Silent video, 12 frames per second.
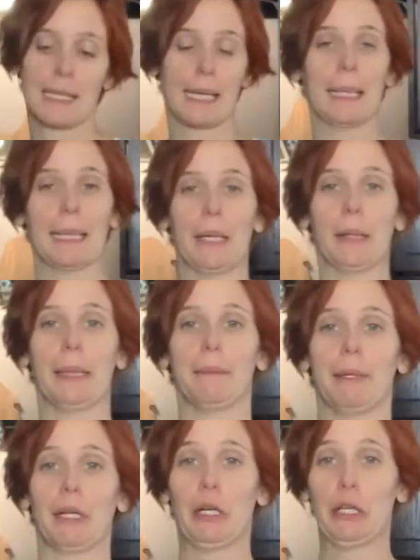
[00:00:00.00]
gotta carry it in my
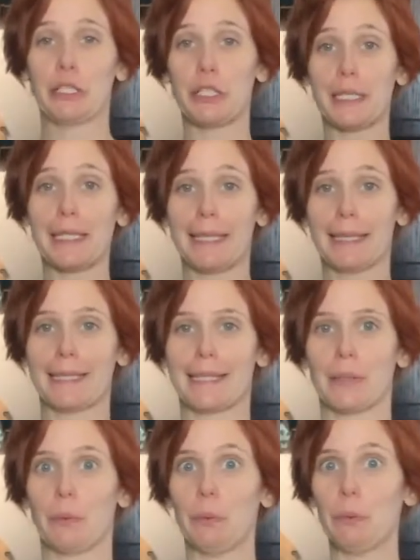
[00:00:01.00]
cart just like this.
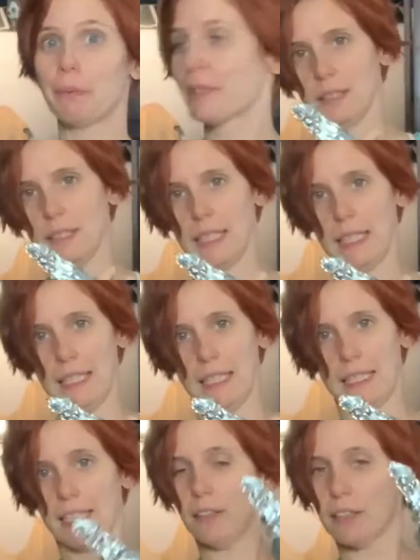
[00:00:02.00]
Ooh. Aha,
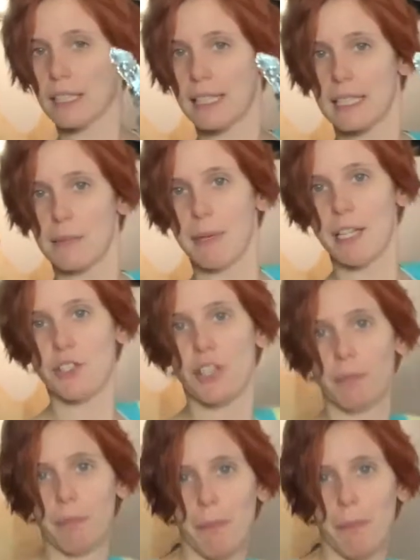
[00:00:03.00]
now it looks like a spaceship.